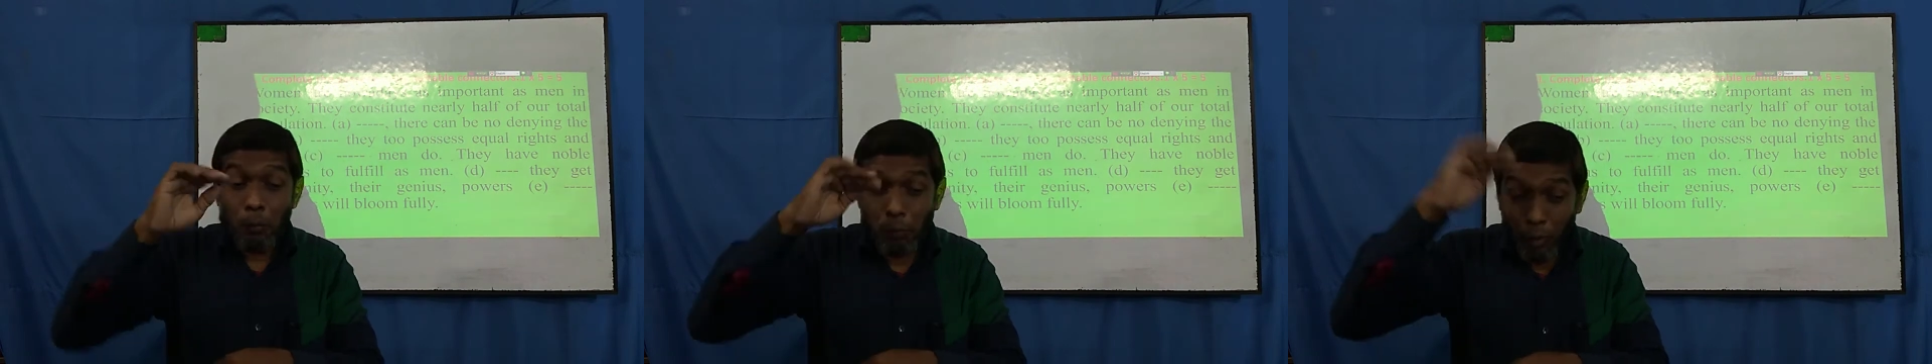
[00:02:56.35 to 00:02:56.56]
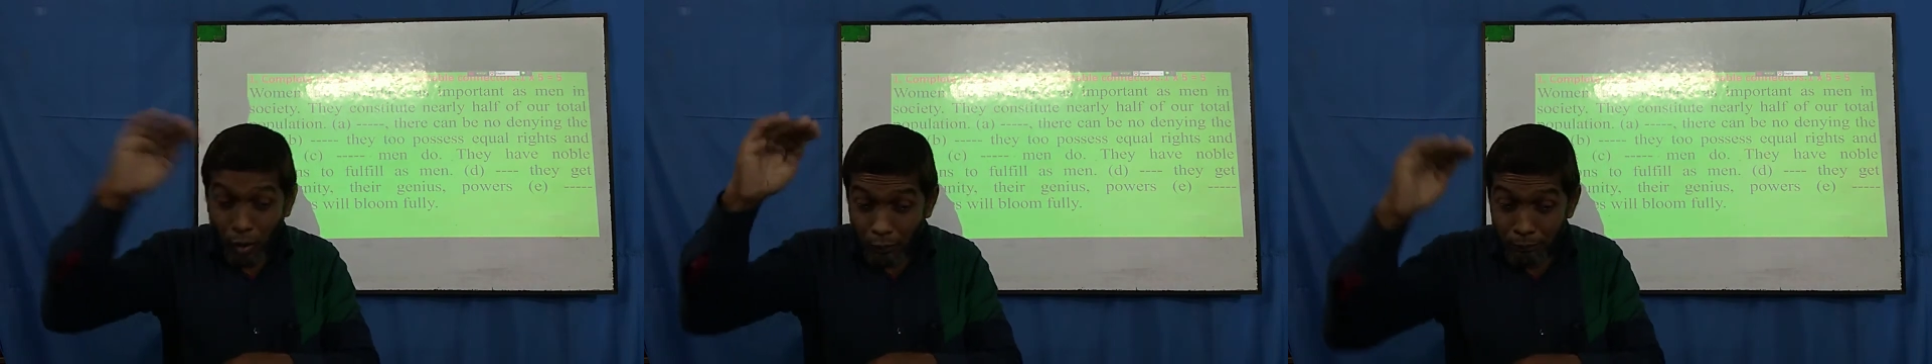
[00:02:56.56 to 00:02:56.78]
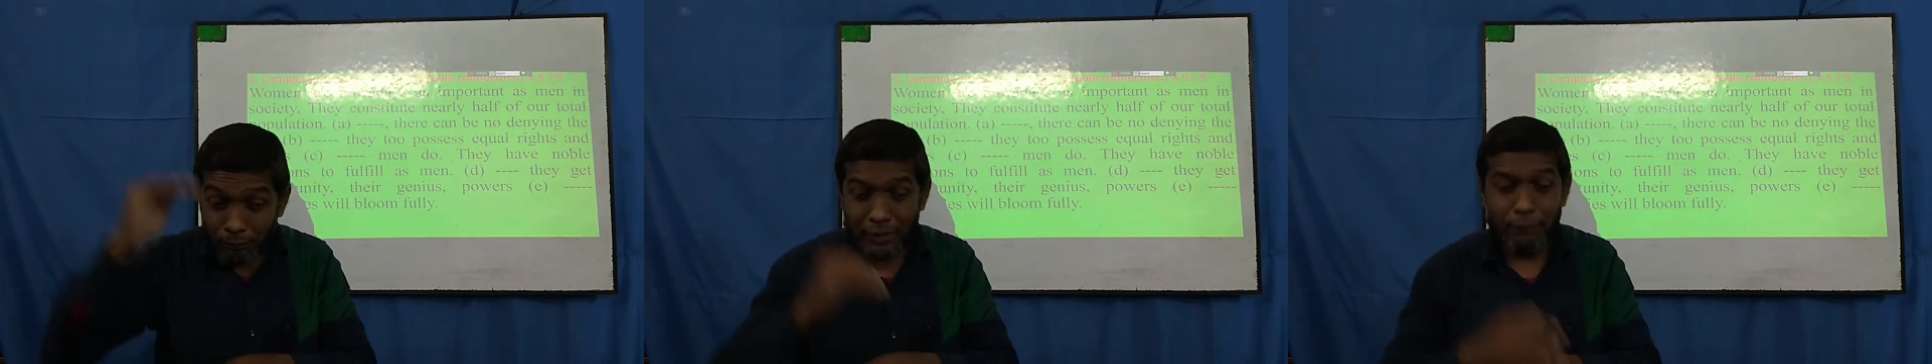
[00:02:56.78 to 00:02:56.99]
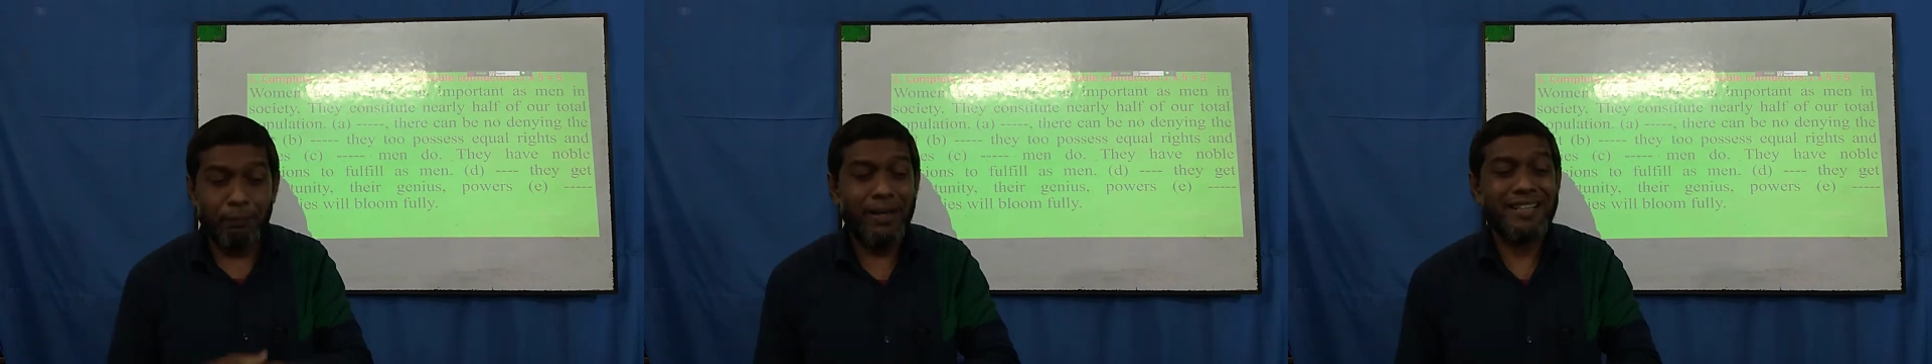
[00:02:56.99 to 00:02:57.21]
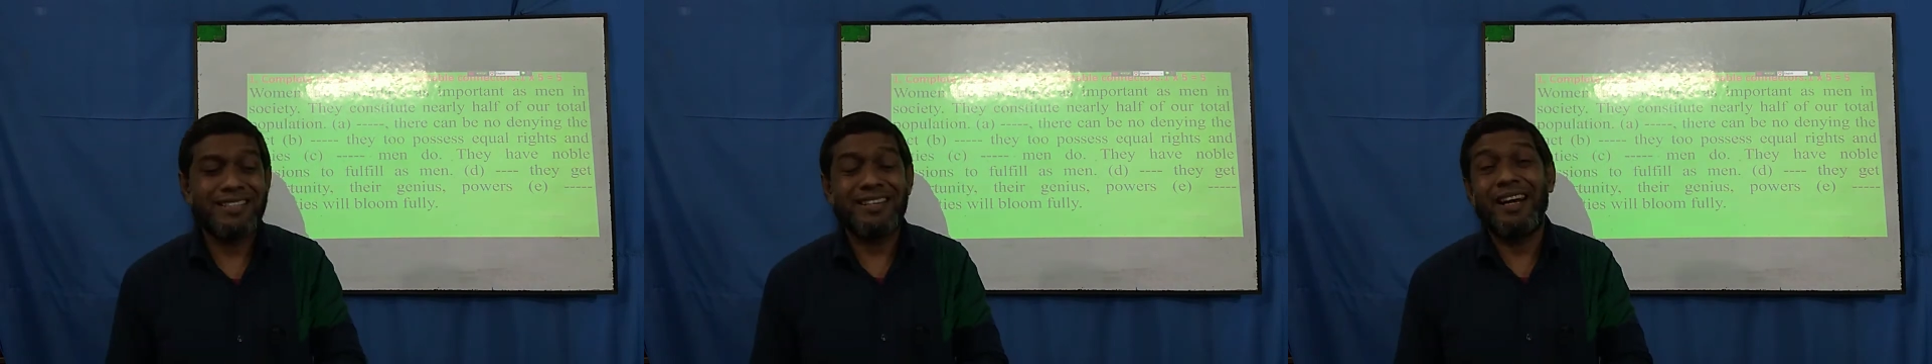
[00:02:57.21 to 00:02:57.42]
from my
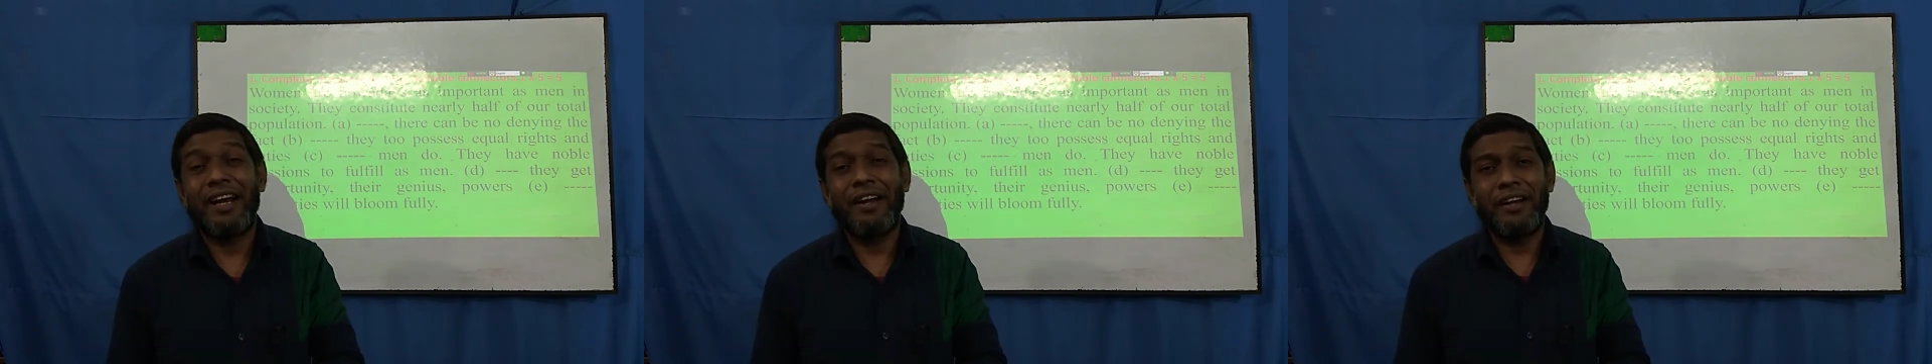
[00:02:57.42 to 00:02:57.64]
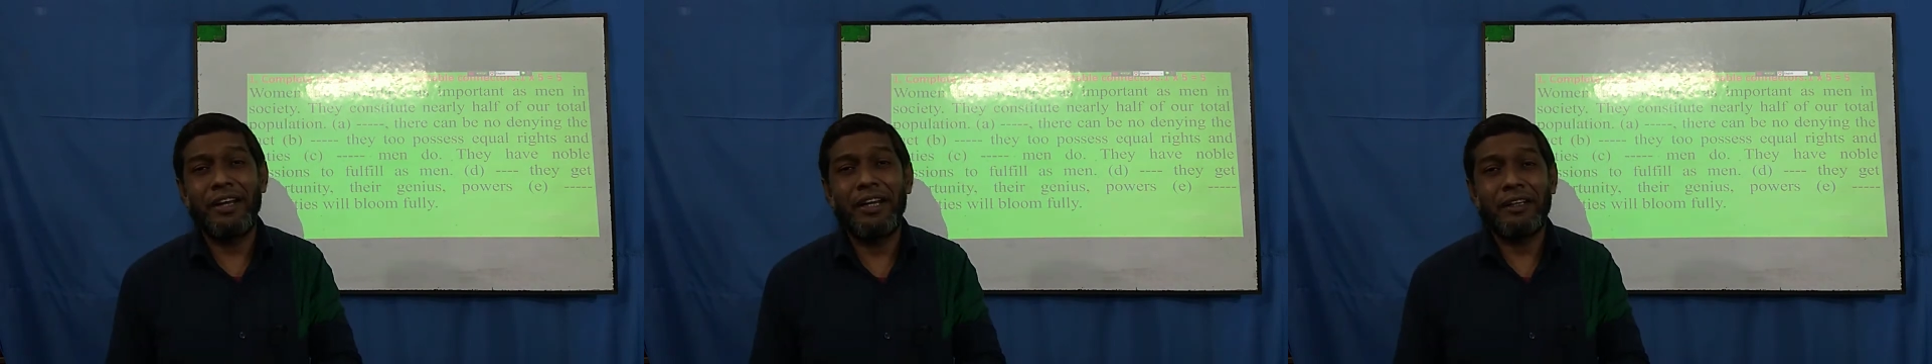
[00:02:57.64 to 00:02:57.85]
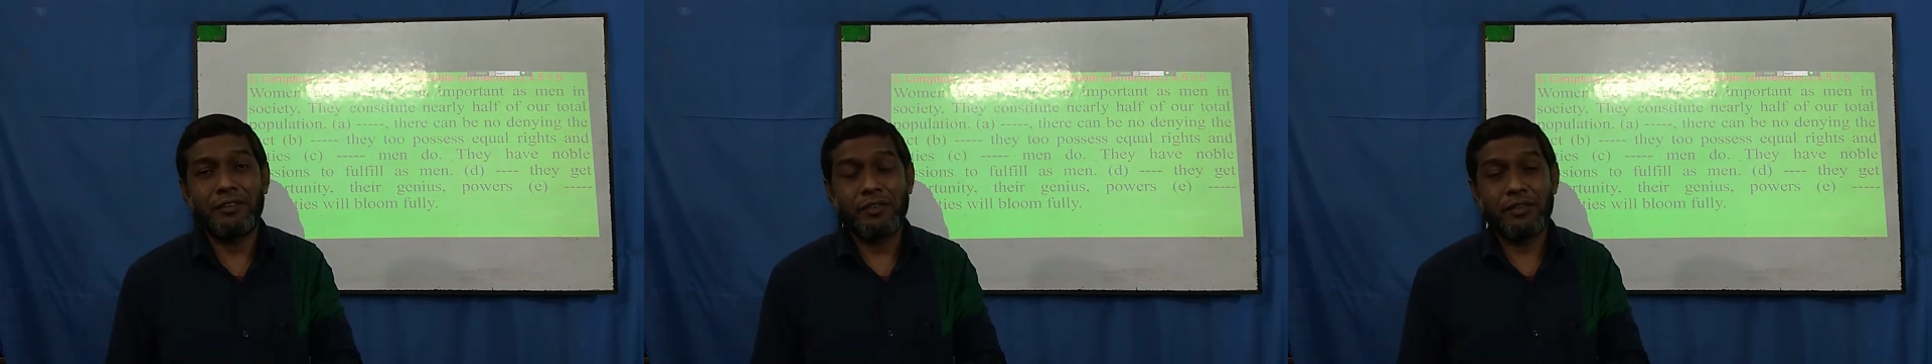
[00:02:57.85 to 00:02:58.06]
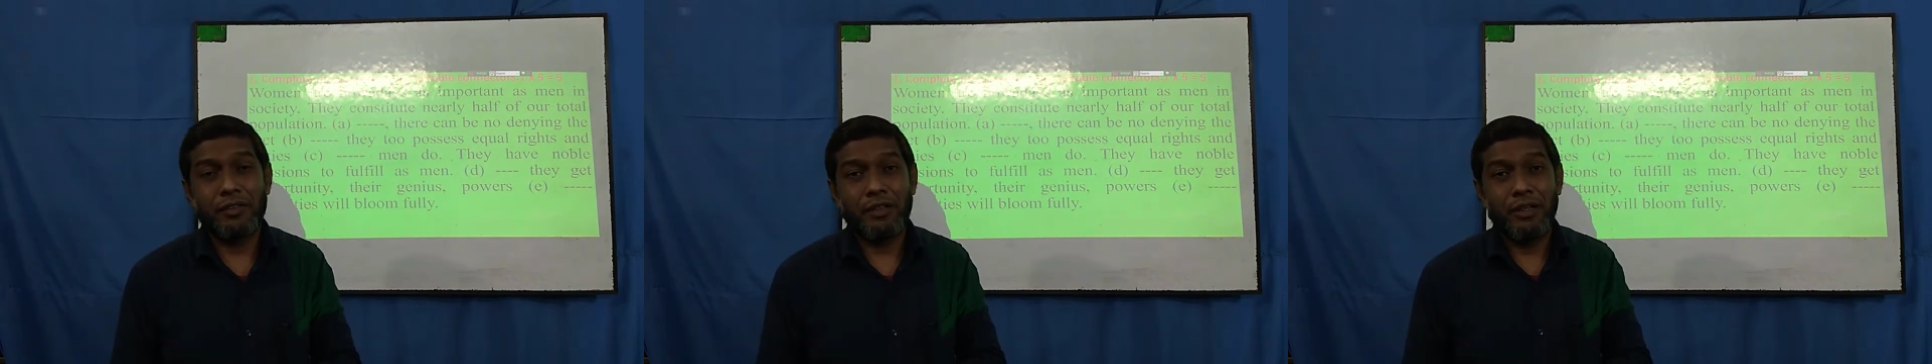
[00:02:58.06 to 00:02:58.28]
past learning.